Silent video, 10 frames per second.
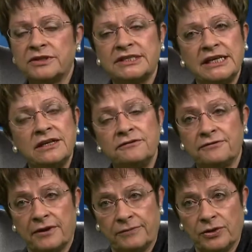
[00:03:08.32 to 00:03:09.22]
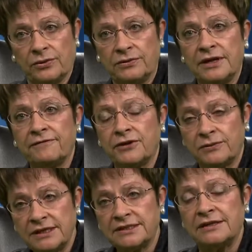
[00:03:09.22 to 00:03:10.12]
steal from you if there
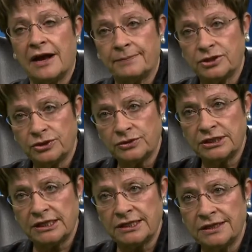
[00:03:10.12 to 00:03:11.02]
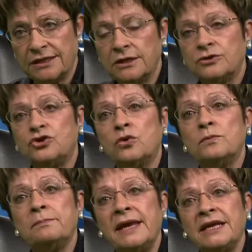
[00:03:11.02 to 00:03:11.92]
is an opportunity.
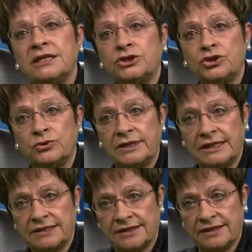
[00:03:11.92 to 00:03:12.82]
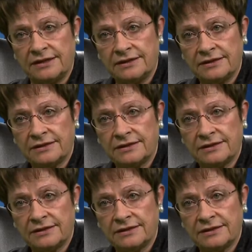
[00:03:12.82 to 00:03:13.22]
Don't make it too easy.